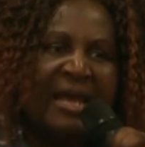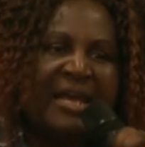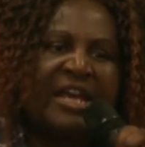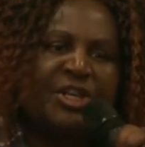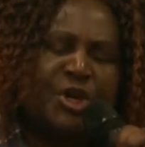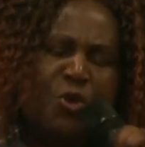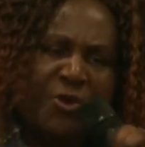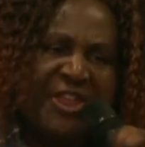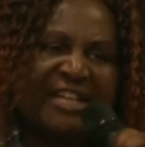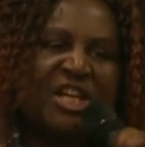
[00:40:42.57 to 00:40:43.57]
He
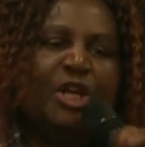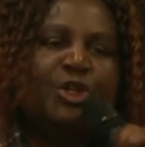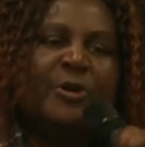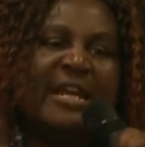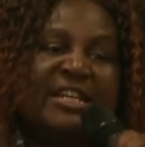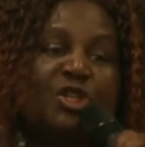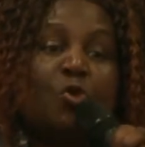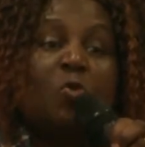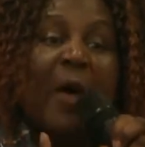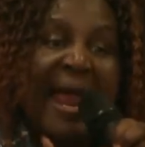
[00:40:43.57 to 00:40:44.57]
knew that you need
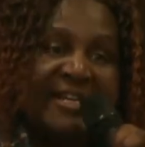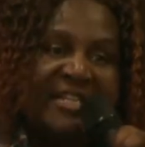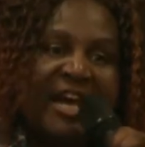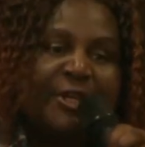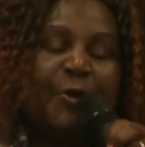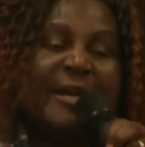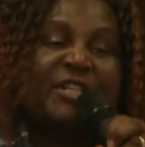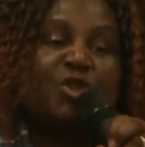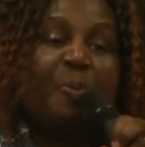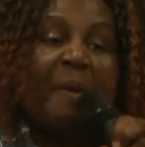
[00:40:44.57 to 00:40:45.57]
to wait. You
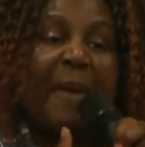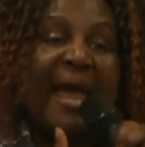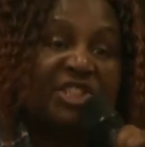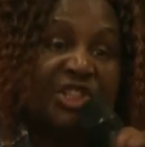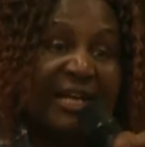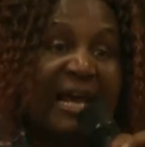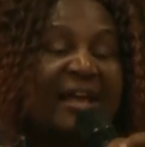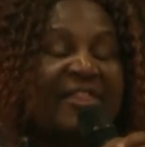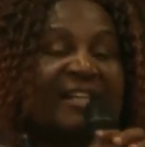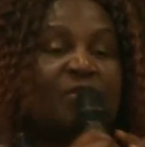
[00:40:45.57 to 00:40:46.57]
need to be patient.
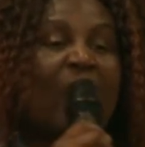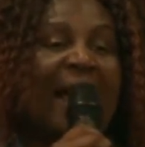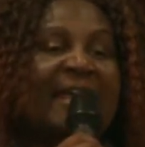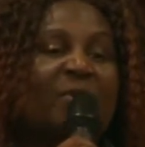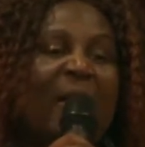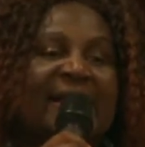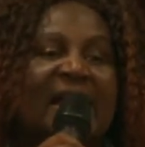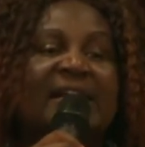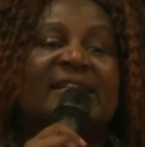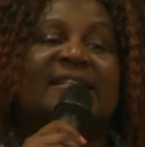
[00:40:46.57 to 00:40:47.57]
That's why He went
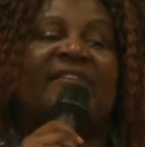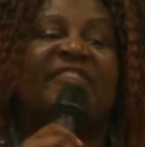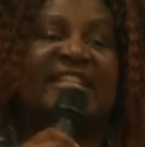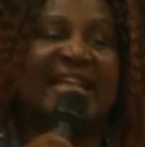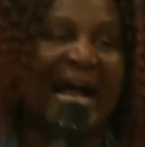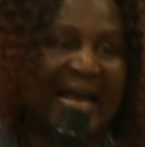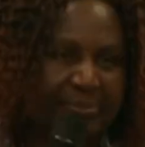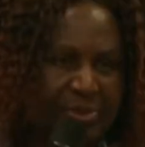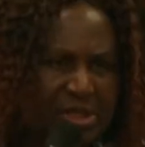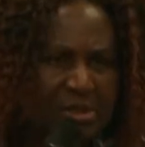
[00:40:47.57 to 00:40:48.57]
seven
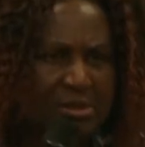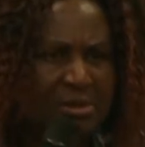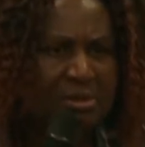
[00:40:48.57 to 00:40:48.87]
times.